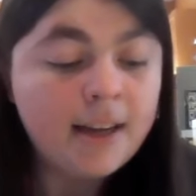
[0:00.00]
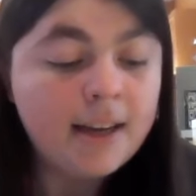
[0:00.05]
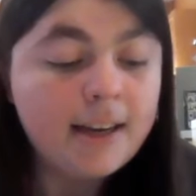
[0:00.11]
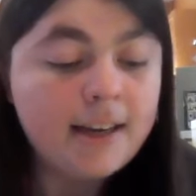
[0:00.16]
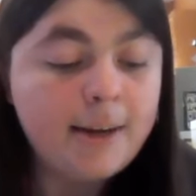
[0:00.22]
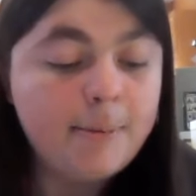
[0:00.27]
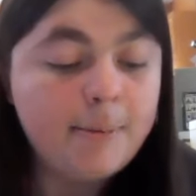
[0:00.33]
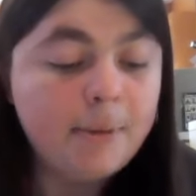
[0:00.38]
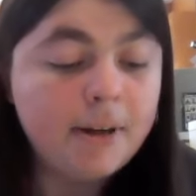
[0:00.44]
a
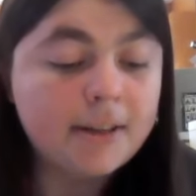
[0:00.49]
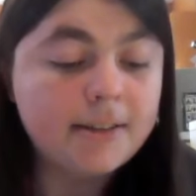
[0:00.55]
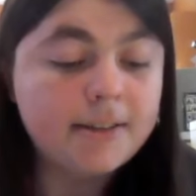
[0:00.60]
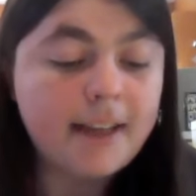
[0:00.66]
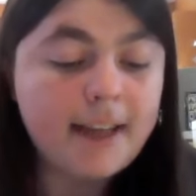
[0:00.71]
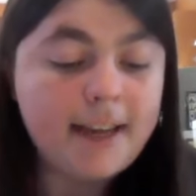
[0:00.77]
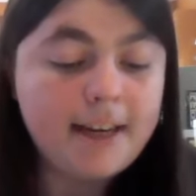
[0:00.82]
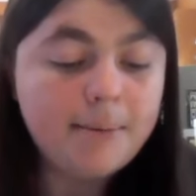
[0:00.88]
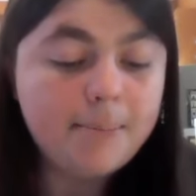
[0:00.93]
Nipmuc
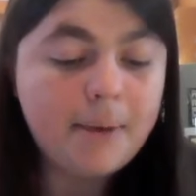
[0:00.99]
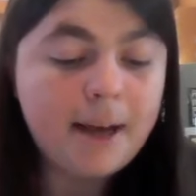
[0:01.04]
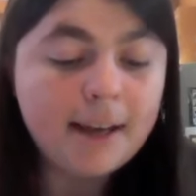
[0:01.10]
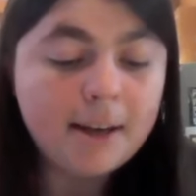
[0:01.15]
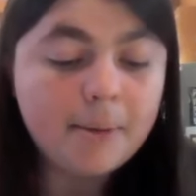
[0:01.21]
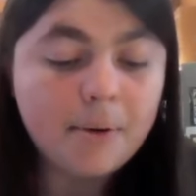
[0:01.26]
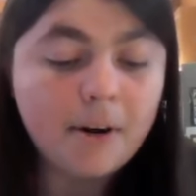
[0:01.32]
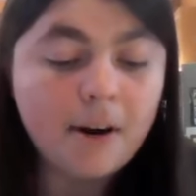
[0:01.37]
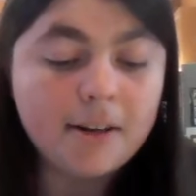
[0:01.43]
land
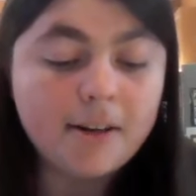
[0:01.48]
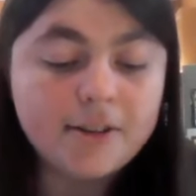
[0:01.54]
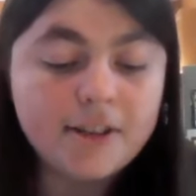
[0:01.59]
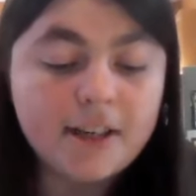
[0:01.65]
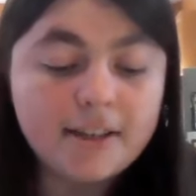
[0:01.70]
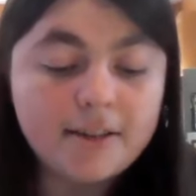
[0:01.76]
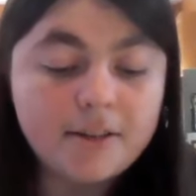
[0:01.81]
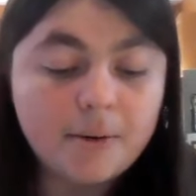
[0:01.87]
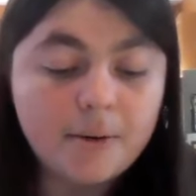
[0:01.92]
back
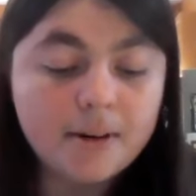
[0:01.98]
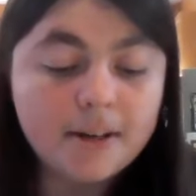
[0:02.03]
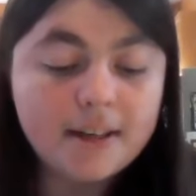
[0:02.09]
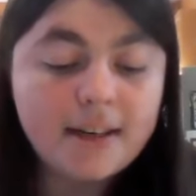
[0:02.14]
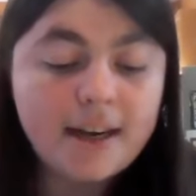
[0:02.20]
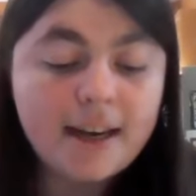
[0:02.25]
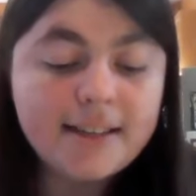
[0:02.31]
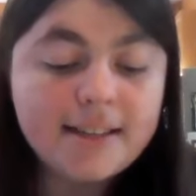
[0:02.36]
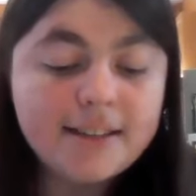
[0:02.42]
project
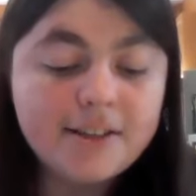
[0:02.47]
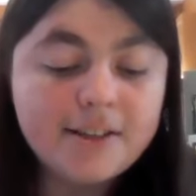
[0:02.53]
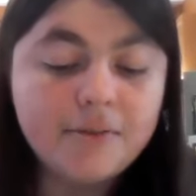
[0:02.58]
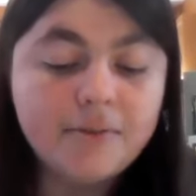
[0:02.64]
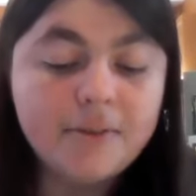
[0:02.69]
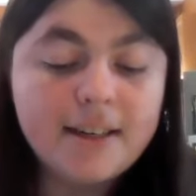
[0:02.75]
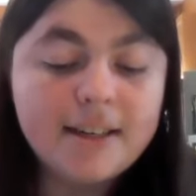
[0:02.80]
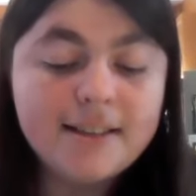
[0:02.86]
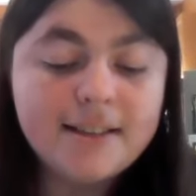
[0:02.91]
organized to
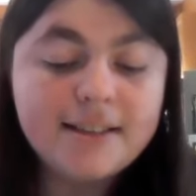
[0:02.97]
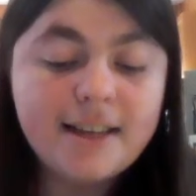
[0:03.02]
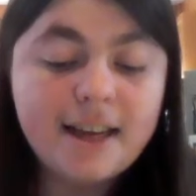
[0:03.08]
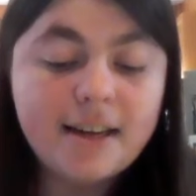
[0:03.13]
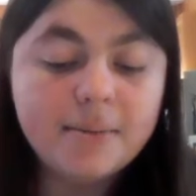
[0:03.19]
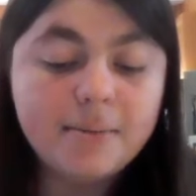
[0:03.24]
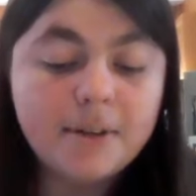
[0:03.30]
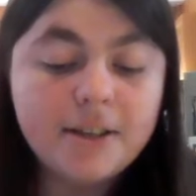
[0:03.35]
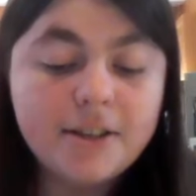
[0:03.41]

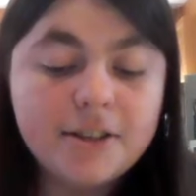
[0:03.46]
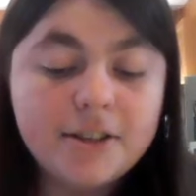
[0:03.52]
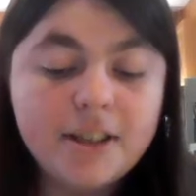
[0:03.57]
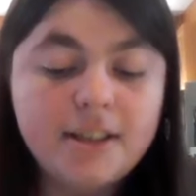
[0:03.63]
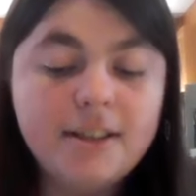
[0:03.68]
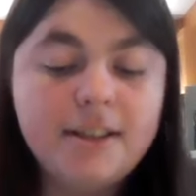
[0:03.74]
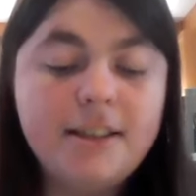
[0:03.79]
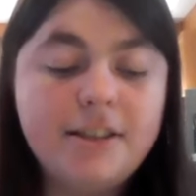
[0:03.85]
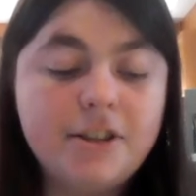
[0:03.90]
reestablish
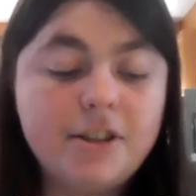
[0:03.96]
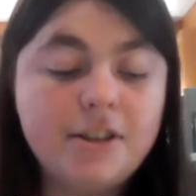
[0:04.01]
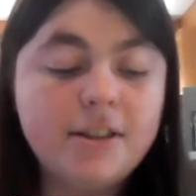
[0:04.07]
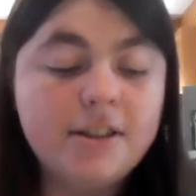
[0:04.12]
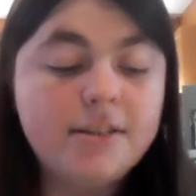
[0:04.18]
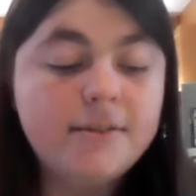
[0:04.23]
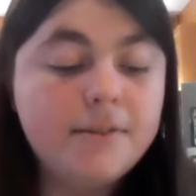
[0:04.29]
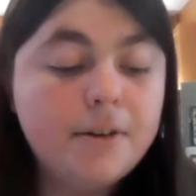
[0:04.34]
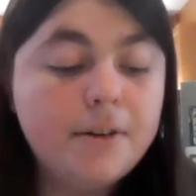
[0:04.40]

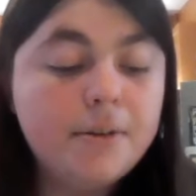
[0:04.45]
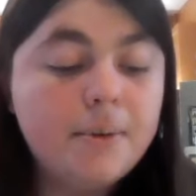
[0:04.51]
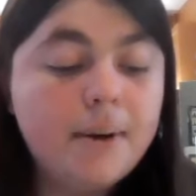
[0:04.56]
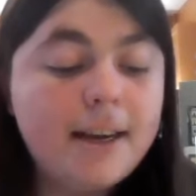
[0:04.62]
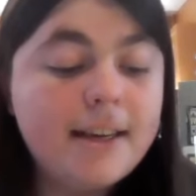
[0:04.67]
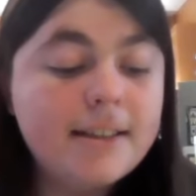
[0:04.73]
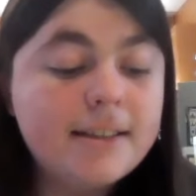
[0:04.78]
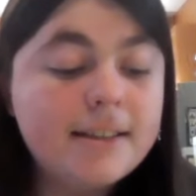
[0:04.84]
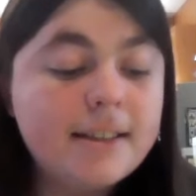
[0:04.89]
Indigenous
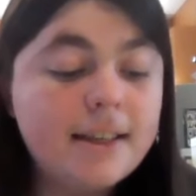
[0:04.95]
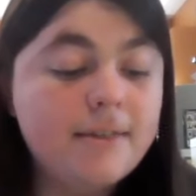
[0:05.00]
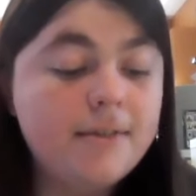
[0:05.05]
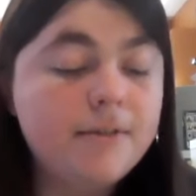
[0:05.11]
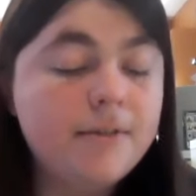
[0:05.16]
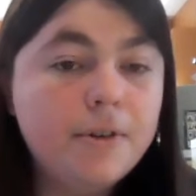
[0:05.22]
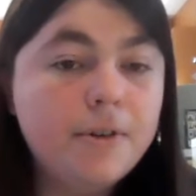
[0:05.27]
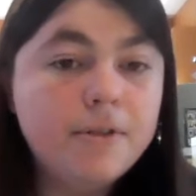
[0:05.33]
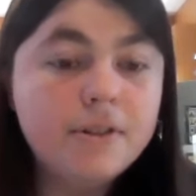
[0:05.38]
foodways
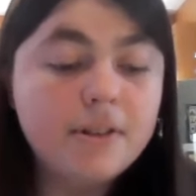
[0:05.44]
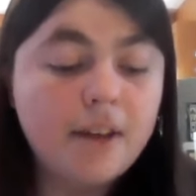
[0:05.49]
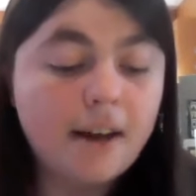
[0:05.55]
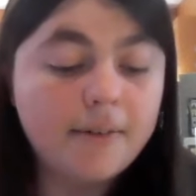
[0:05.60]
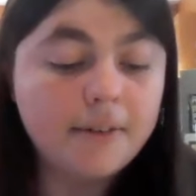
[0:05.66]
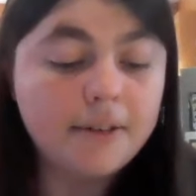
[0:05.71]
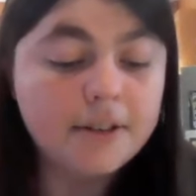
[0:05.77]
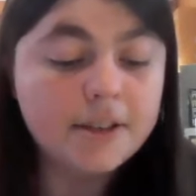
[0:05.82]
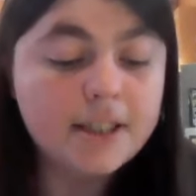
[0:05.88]
and food
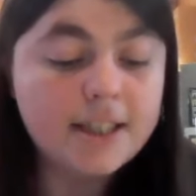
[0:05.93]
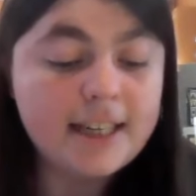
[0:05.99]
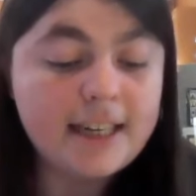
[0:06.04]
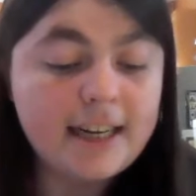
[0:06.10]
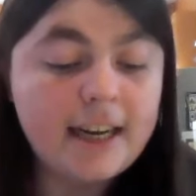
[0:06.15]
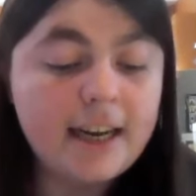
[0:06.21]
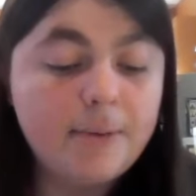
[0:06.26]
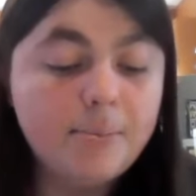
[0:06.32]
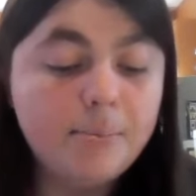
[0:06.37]

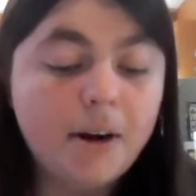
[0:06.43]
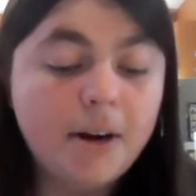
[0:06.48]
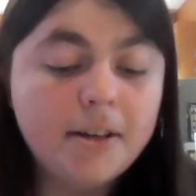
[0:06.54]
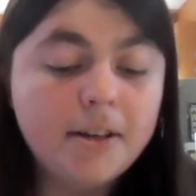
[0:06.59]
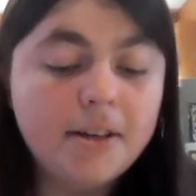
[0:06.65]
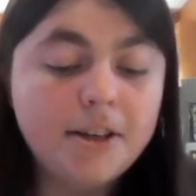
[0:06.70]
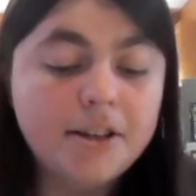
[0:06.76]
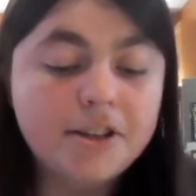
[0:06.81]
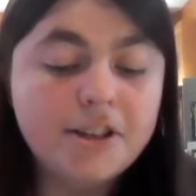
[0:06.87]
sovereignty in
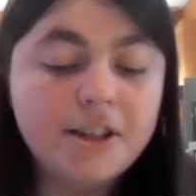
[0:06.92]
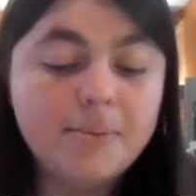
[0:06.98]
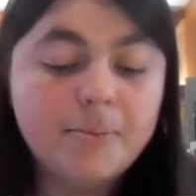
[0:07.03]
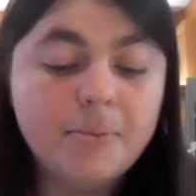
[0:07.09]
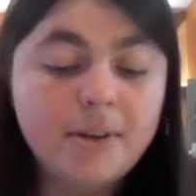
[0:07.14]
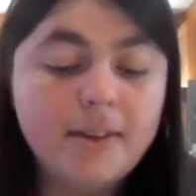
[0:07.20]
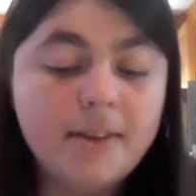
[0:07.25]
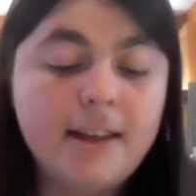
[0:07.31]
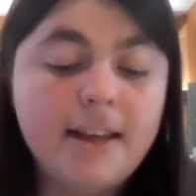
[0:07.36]
partnership
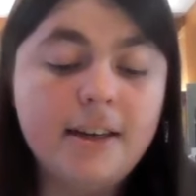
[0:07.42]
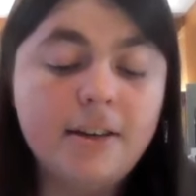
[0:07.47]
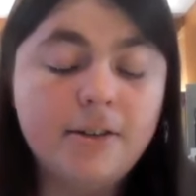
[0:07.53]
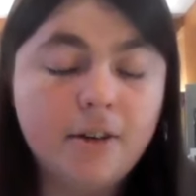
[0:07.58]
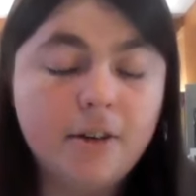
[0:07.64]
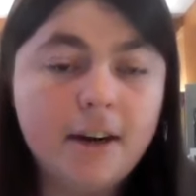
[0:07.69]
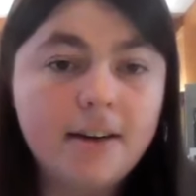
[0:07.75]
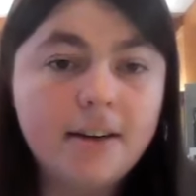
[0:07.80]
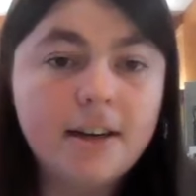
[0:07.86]
with the
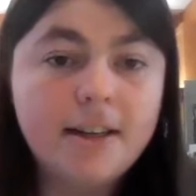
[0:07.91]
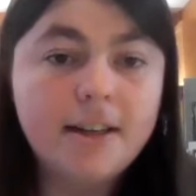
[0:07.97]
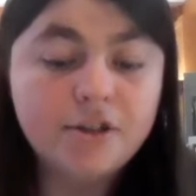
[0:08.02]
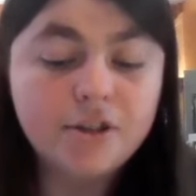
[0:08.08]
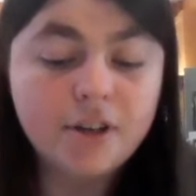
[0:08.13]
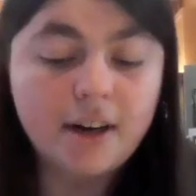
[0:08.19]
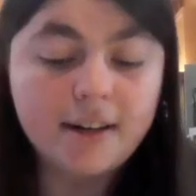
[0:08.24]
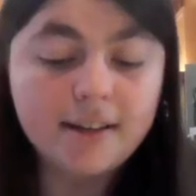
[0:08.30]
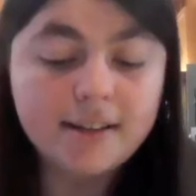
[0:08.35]
Agrarian
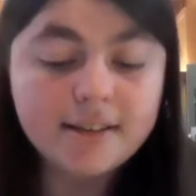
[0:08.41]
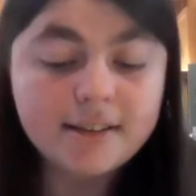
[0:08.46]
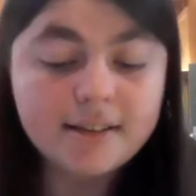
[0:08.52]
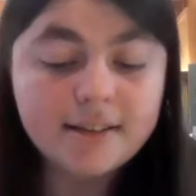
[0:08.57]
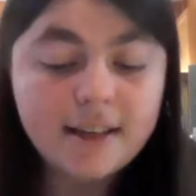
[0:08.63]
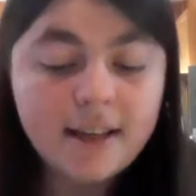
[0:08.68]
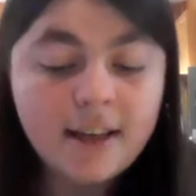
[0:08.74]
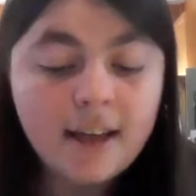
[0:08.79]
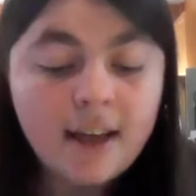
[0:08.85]
Trust,